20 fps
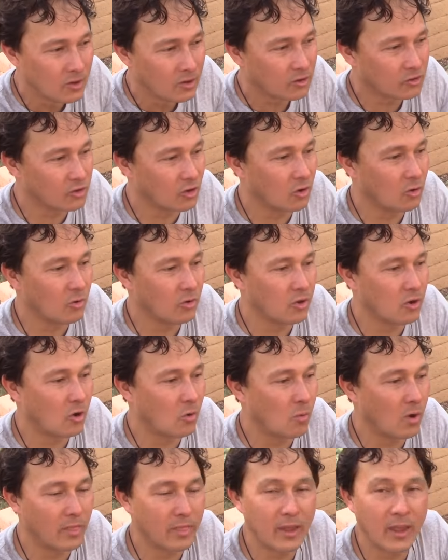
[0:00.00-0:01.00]
So, you know,
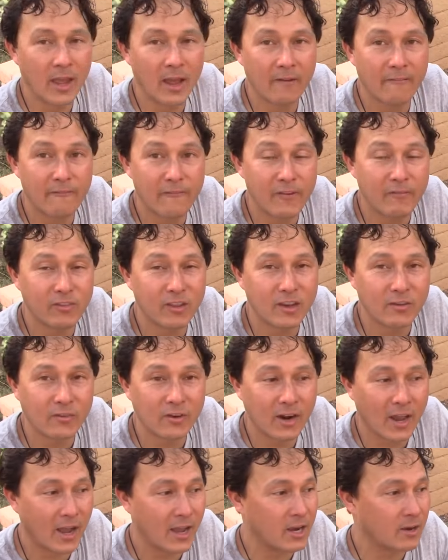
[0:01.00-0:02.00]
while they have 50
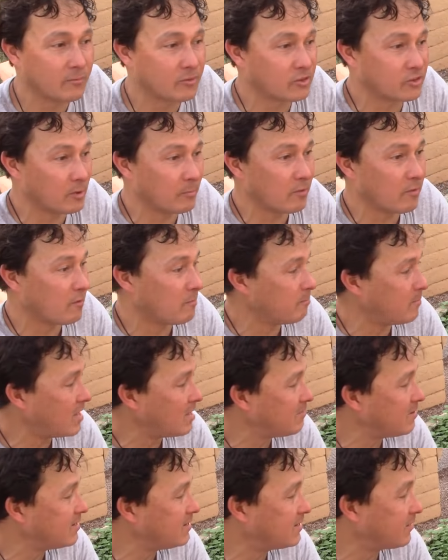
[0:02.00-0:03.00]
different items, some of them
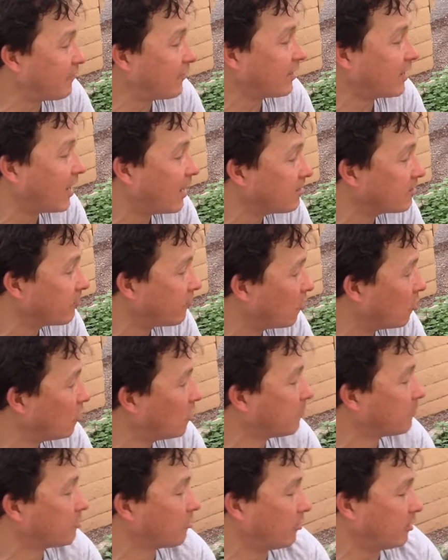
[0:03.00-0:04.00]
may be different kinds of
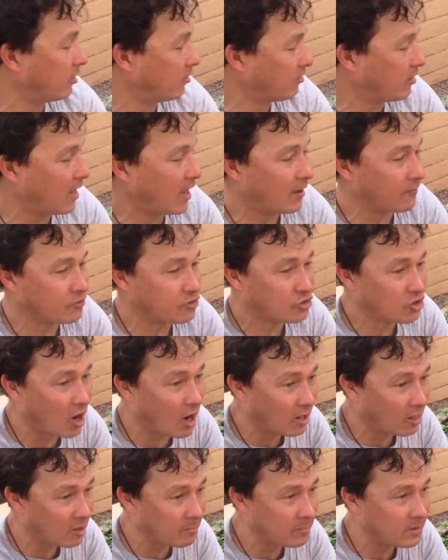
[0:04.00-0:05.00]
herbs. So here they have
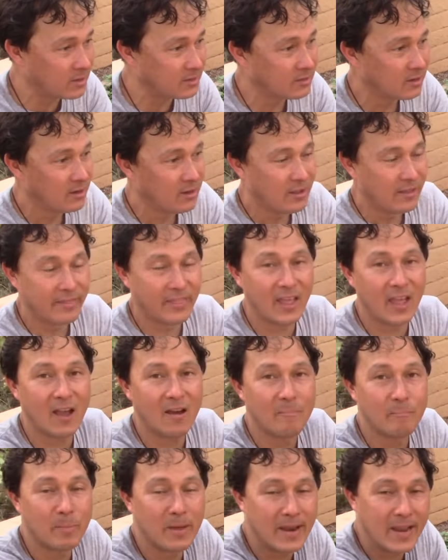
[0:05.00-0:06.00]
chocolate mint, they
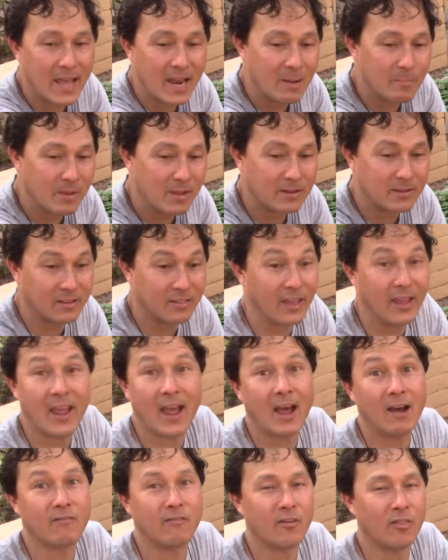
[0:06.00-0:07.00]
have banana mint, they
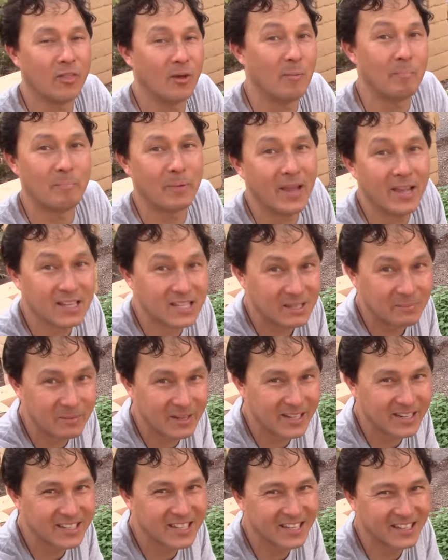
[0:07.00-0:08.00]
have the best
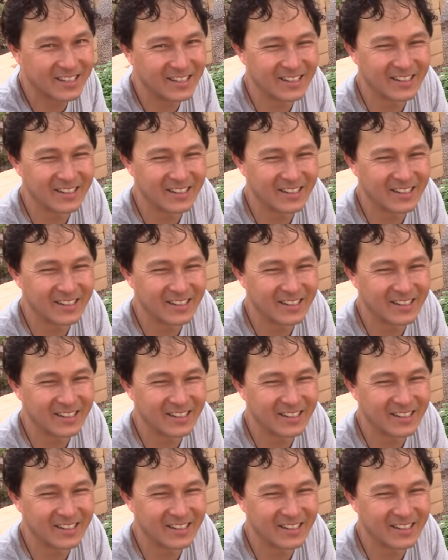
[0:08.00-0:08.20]
mint.